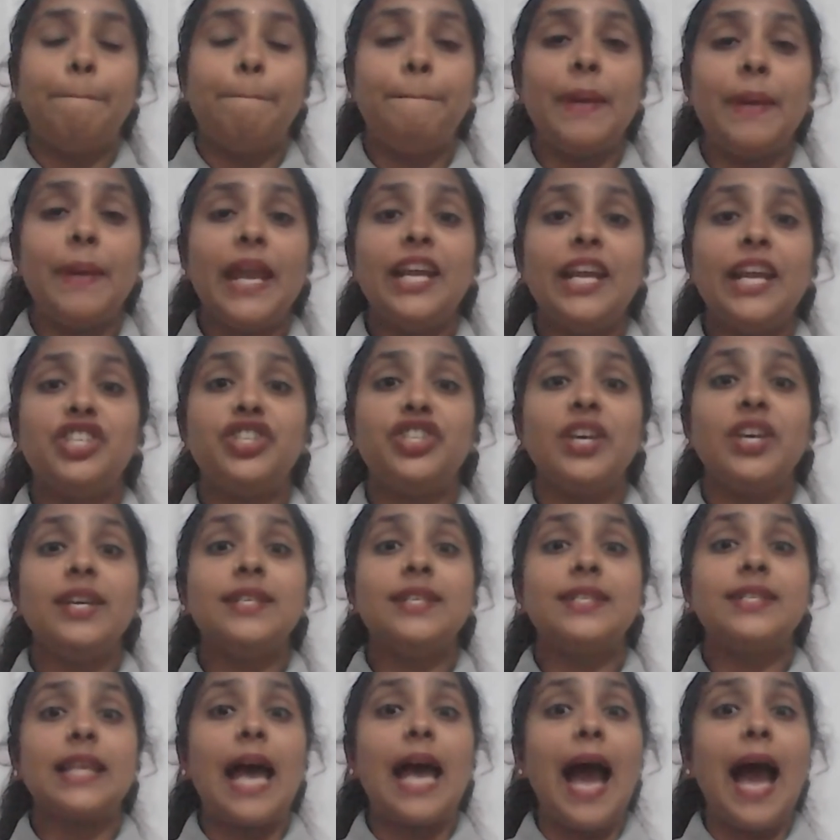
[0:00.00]

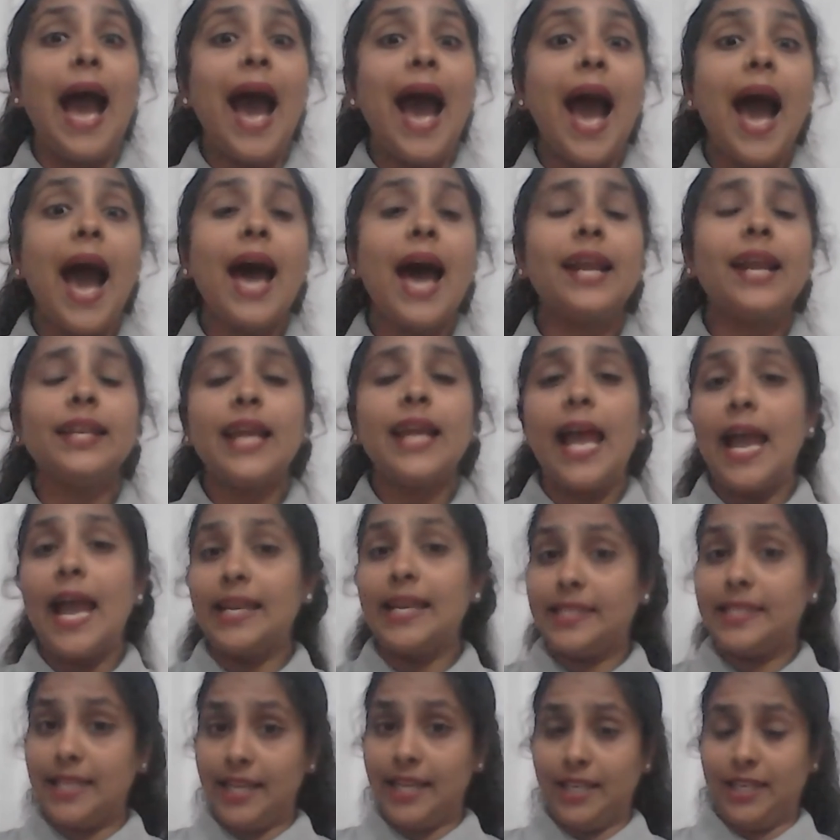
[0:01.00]
patients are
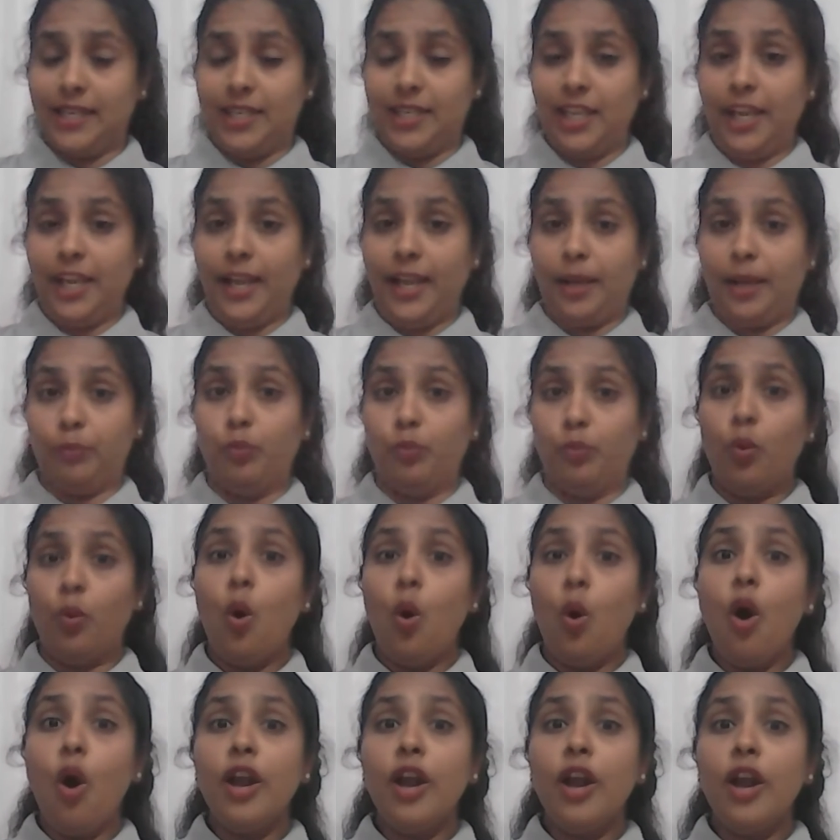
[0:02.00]
attending.
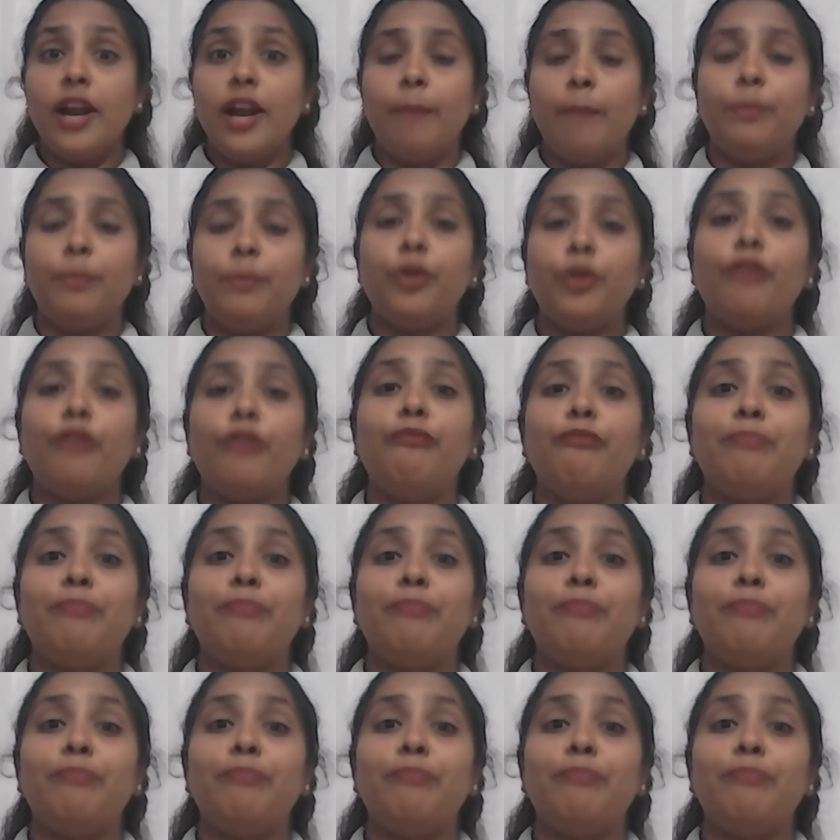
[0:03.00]
More number of